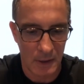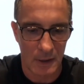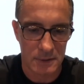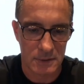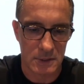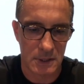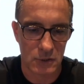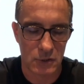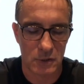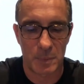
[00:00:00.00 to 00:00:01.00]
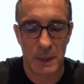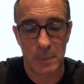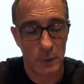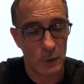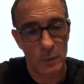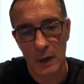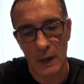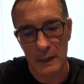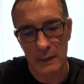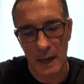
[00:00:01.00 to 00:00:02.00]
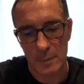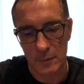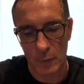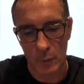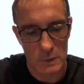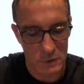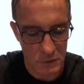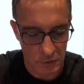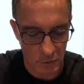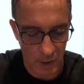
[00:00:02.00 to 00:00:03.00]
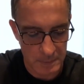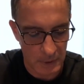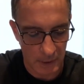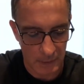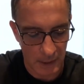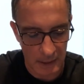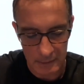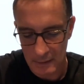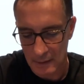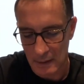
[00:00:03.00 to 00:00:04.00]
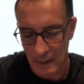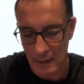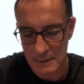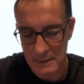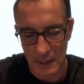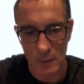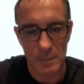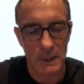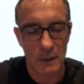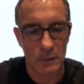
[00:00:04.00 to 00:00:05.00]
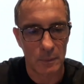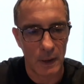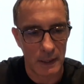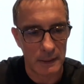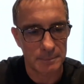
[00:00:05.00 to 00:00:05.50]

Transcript: a succession of people who were like that before it was described like that uh, to help me along the way.